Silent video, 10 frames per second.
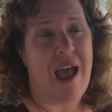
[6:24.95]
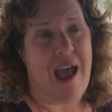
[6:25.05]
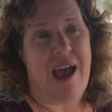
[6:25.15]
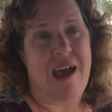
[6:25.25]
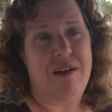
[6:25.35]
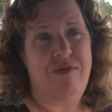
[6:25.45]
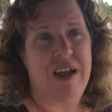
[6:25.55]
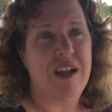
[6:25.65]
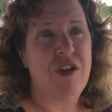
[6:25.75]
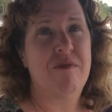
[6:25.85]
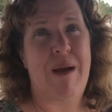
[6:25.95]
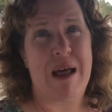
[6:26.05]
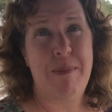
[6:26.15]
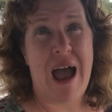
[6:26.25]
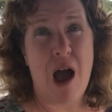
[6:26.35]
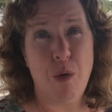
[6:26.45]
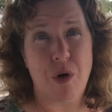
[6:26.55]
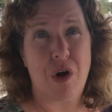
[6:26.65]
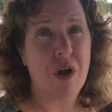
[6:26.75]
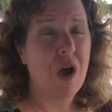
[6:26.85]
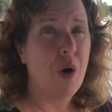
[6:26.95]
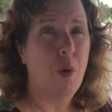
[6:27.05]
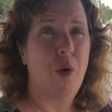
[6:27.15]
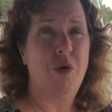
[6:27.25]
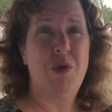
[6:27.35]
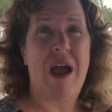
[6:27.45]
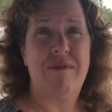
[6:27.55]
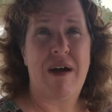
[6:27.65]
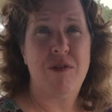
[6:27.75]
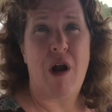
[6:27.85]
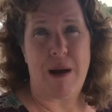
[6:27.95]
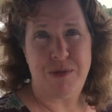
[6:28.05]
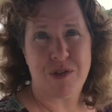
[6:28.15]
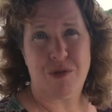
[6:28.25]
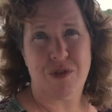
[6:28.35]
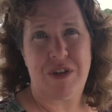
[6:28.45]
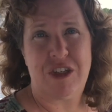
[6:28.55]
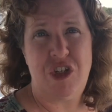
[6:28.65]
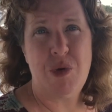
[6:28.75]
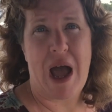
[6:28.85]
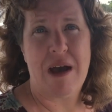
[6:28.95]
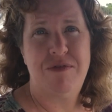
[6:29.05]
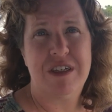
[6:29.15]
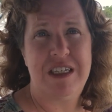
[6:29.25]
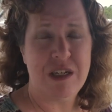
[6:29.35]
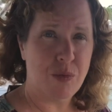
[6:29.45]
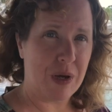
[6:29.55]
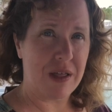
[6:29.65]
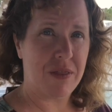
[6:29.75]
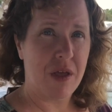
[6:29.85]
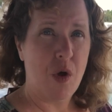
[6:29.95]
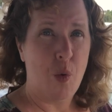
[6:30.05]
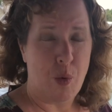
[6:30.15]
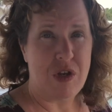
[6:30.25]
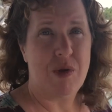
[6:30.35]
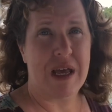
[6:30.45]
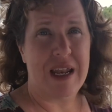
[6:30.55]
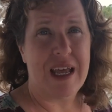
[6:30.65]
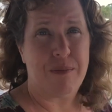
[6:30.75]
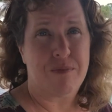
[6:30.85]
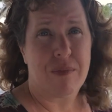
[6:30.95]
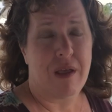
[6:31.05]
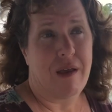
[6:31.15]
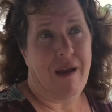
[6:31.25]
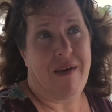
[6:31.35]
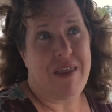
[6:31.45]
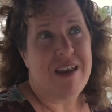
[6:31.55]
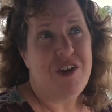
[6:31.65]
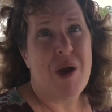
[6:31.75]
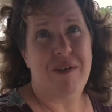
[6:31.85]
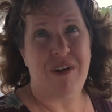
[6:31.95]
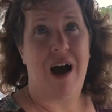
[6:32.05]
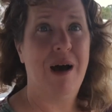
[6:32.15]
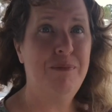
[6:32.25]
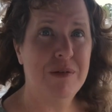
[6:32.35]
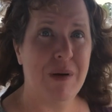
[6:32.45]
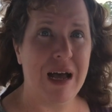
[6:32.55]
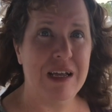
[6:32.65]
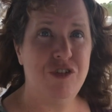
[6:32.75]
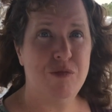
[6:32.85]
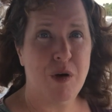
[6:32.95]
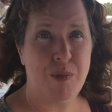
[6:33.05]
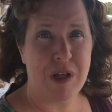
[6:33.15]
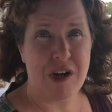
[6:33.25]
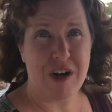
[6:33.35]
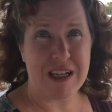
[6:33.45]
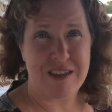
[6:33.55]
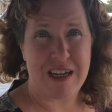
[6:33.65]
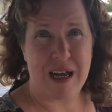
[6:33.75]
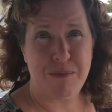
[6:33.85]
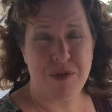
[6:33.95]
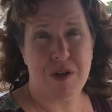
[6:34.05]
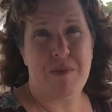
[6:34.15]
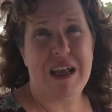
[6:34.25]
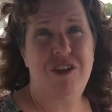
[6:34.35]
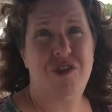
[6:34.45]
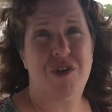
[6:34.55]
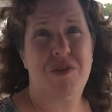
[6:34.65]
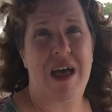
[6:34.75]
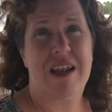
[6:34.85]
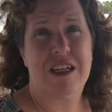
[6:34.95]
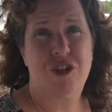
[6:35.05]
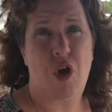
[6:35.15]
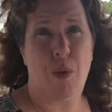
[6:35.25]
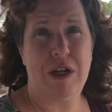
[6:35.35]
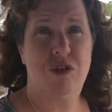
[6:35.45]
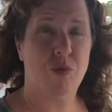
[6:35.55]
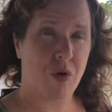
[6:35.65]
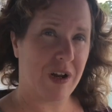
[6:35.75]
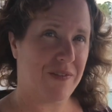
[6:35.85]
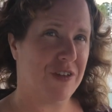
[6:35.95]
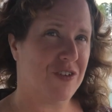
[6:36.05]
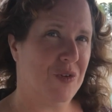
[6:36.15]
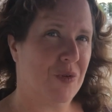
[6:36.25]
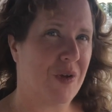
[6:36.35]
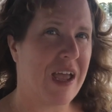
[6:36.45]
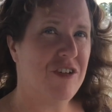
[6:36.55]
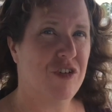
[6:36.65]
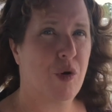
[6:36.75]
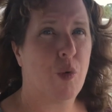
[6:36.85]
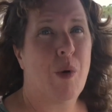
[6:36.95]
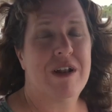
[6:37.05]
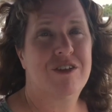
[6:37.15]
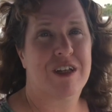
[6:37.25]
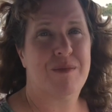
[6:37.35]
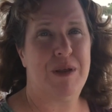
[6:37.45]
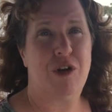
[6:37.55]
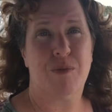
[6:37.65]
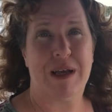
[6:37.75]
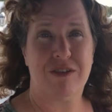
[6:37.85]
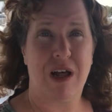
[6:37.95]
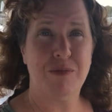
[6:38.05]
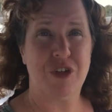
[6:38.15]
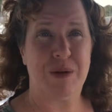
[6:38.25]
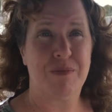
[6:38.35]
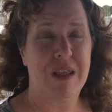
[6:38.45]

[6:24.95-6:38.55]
and find out you have bad power, or you have other obstacles that you have to deal with when you get in. And then you have to optimize your mobile internet setup to make sure that it's going to work at this new location or what is going to be your best option.